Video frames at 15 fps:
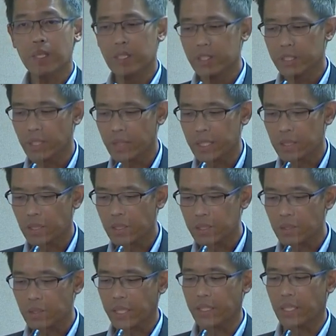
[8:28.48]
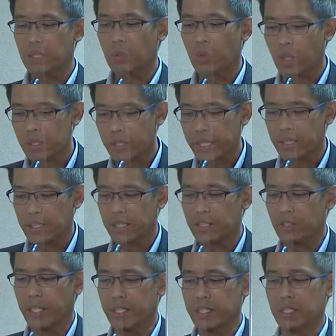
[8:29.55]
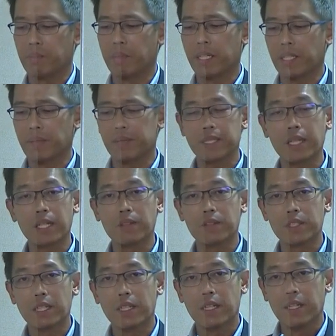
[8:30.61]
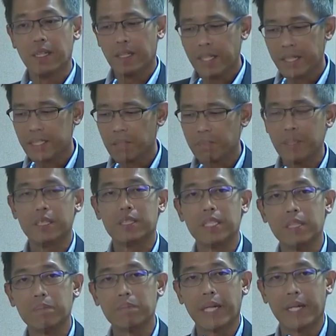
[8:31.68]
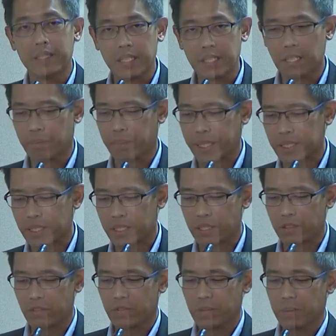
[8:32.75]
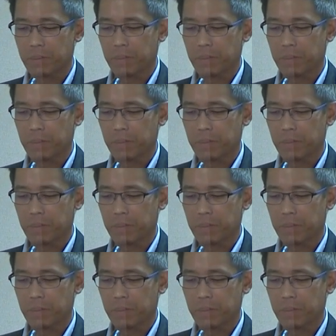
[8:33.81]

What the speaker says: Insurers also cannot coordinate these changes among themselves, lest it be deemed anti-competitive.